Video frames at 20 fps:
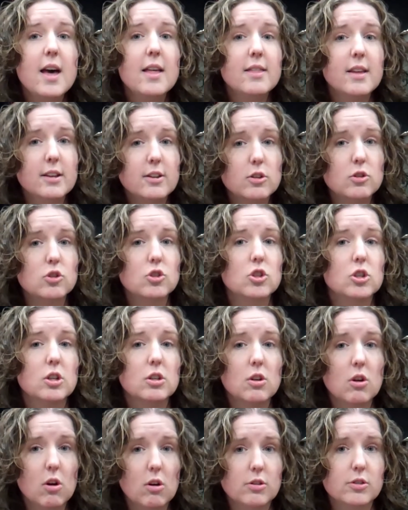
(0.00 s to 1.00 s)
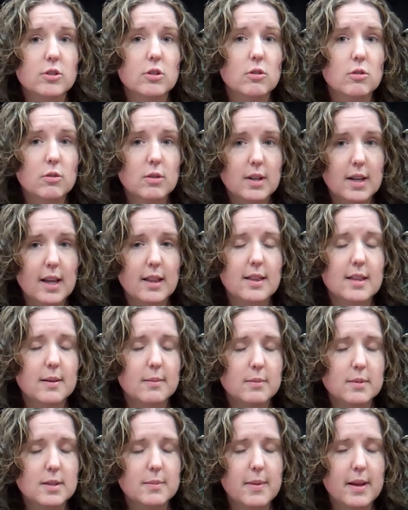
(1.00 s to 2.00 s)
Then you should also get
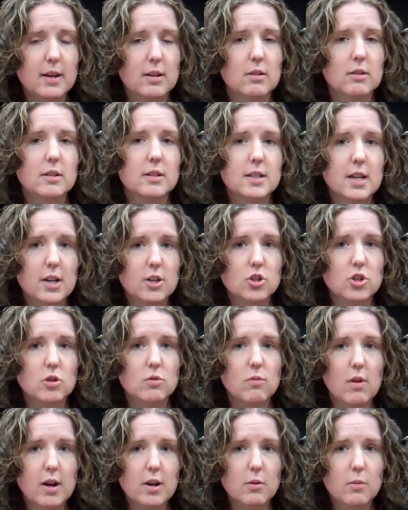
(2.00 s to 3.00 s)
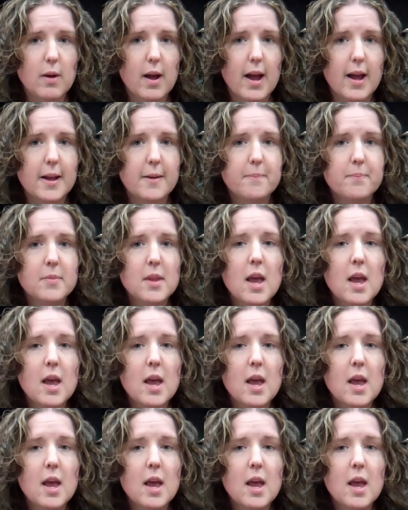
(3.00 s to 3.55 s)
them to medical attention right away.